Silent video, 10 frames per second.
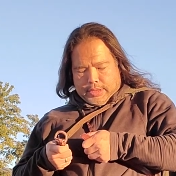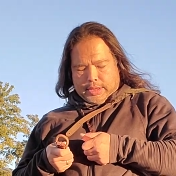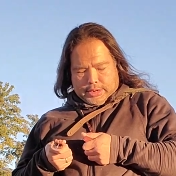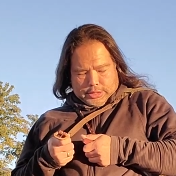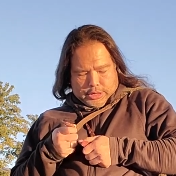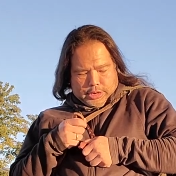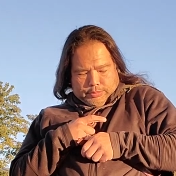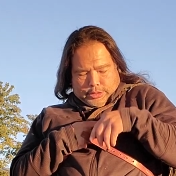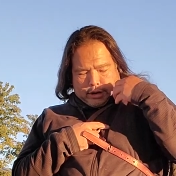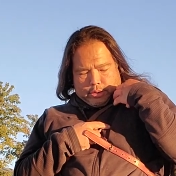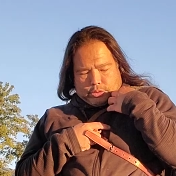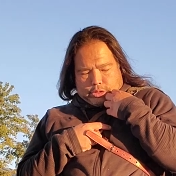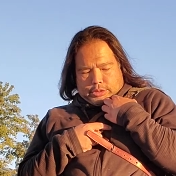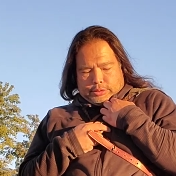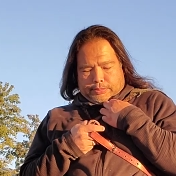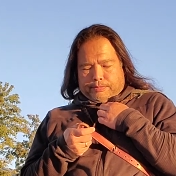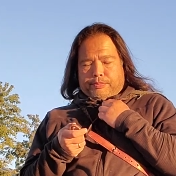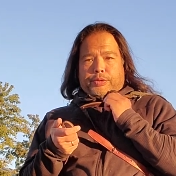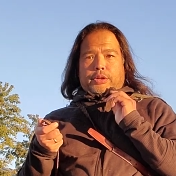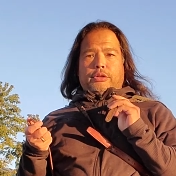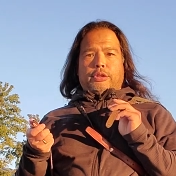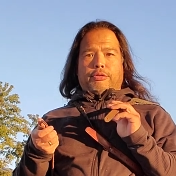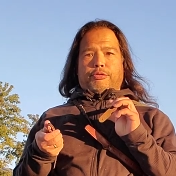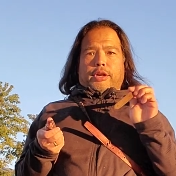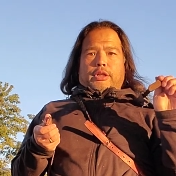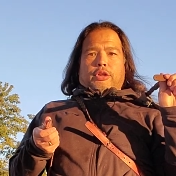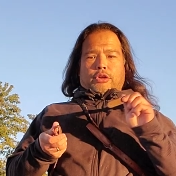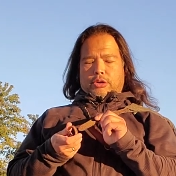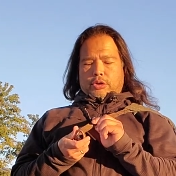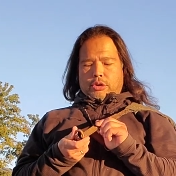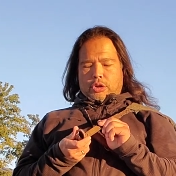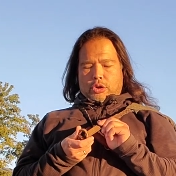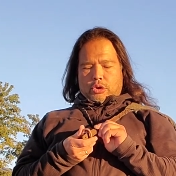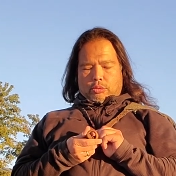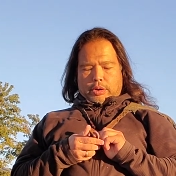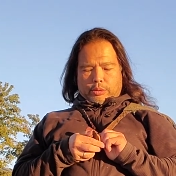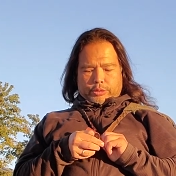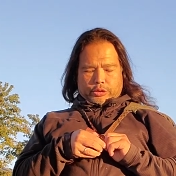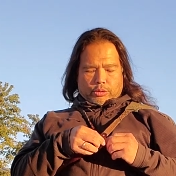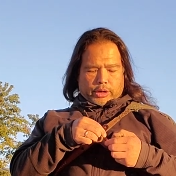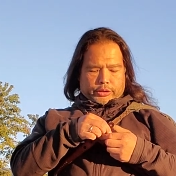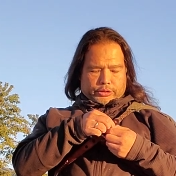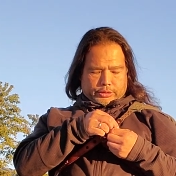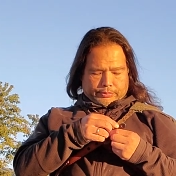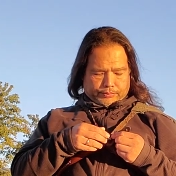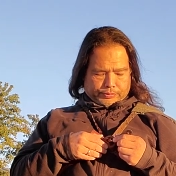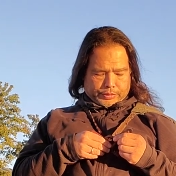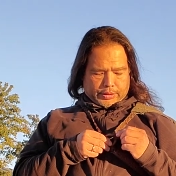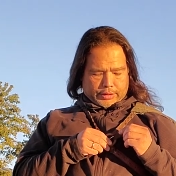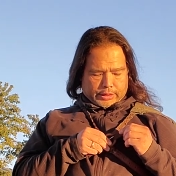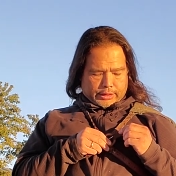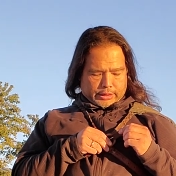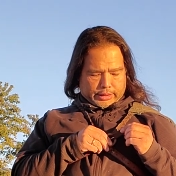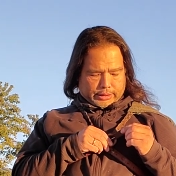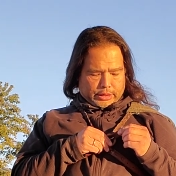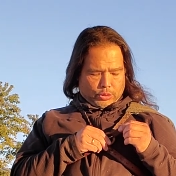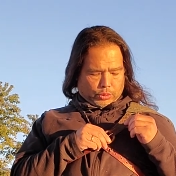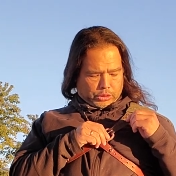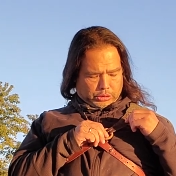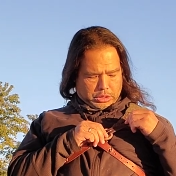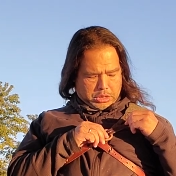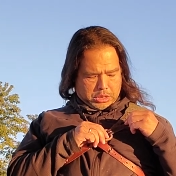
and comes out to the front here where it would cross. And then in an ideal world,